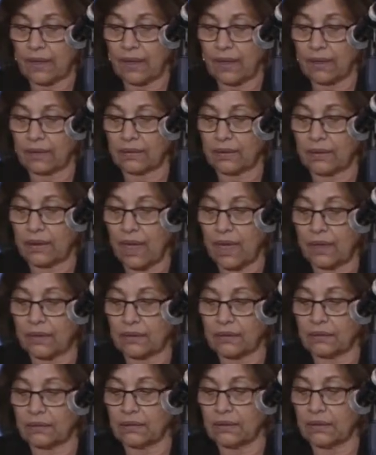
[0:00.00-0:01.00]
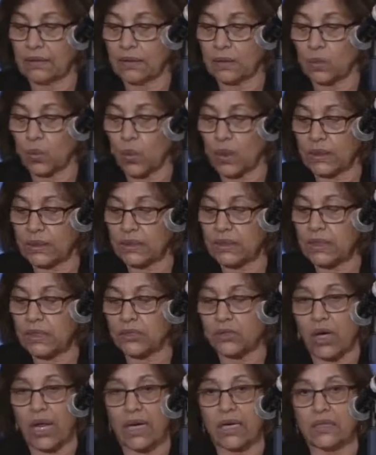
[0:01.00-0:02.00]
and that is what this
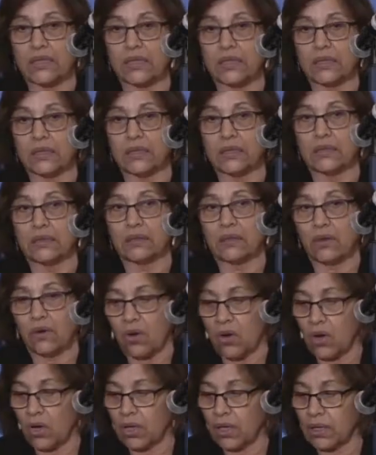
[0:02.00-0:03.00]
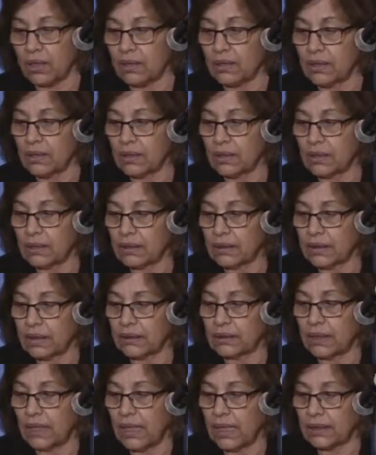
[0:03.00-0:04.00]
strategy called
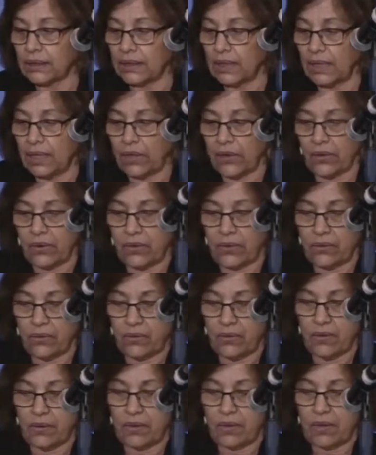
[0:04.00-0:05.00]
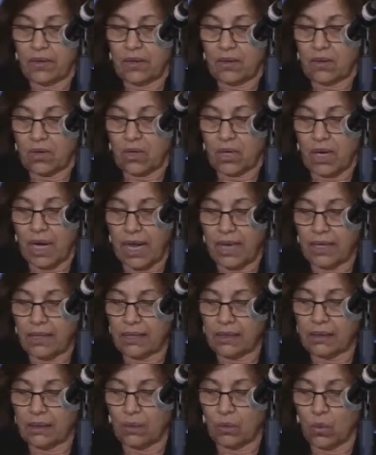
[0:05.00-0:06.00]
the Tile-Tilio, or
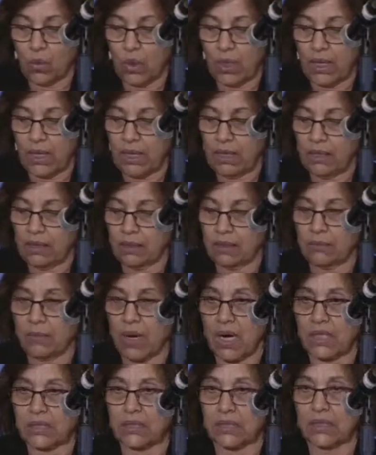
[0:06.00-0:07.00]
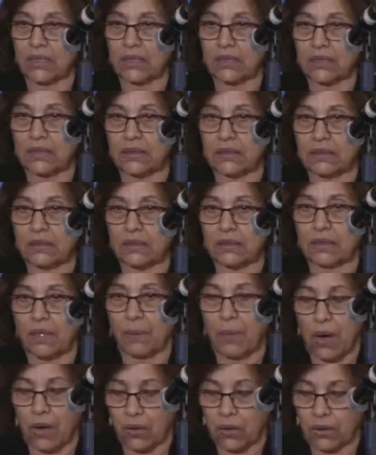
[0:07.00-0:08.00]
lighting the way in Marshallese, is
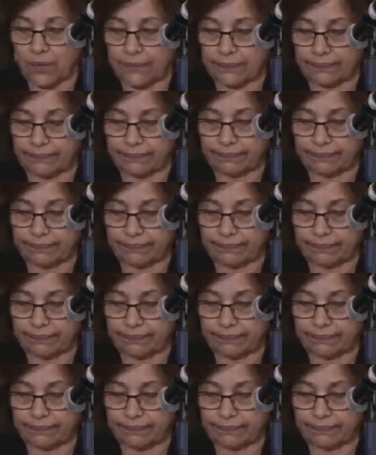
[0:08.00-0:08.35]
about.